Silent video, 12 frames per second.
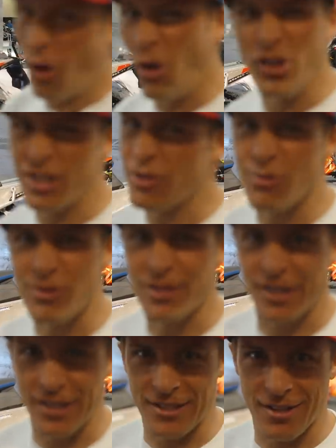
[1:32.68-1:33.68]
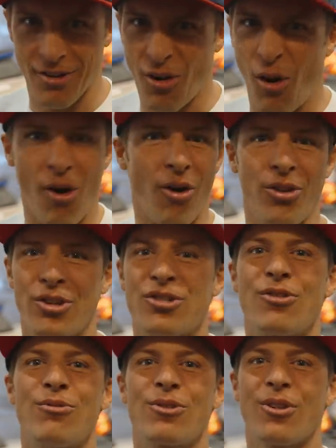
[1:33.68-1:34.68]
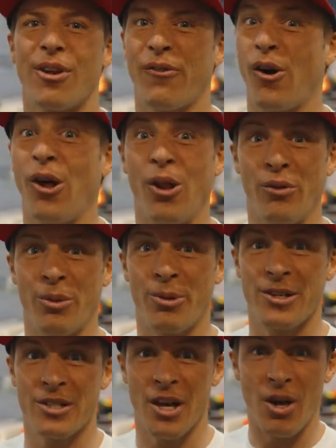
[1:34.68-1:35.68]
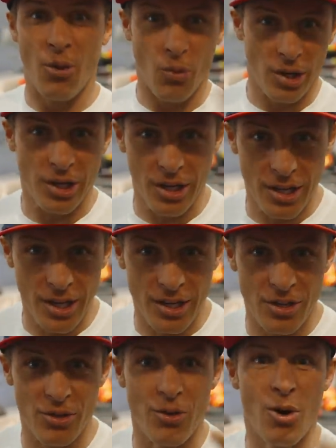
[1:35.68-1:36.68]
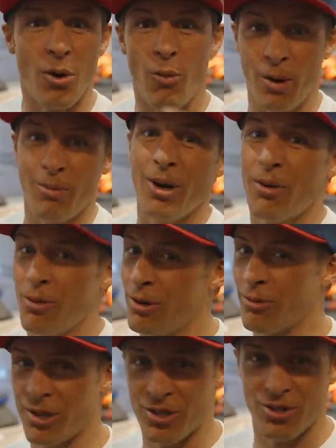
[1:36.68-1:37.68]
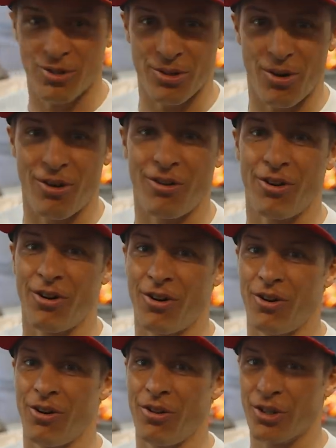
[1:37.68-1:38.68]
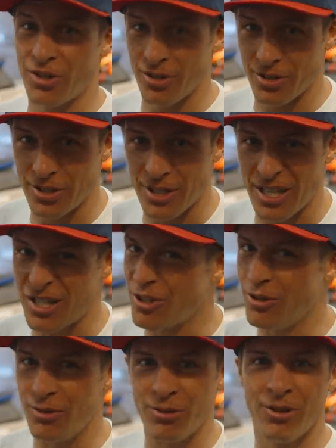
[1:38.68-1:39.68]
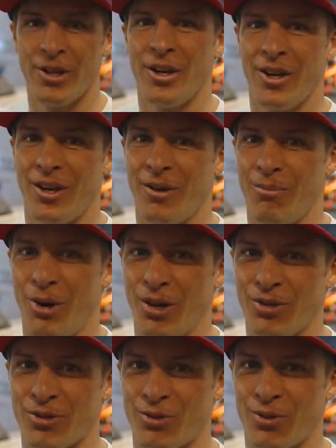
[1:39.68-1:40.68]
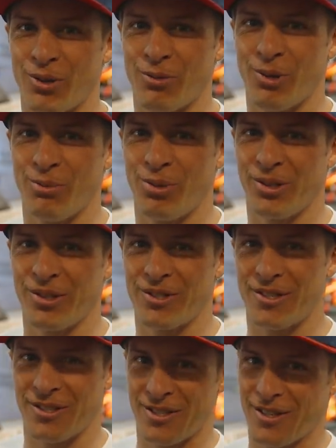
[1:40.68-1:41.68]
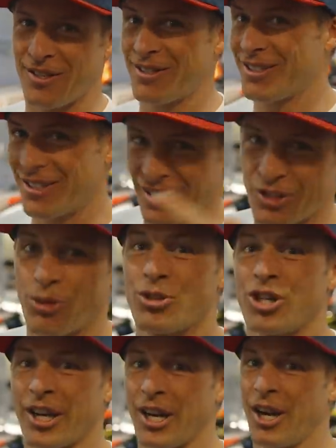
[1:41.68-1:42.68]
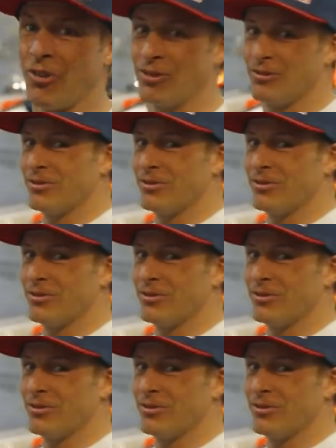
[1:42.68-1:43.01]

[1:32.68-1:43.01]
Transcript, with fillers: all these new sleds, all this new stuff all over the place. We're gonna take you one by one. We're gonna show you all the goods that's new Model Year 21 Polaris Let's go check it out.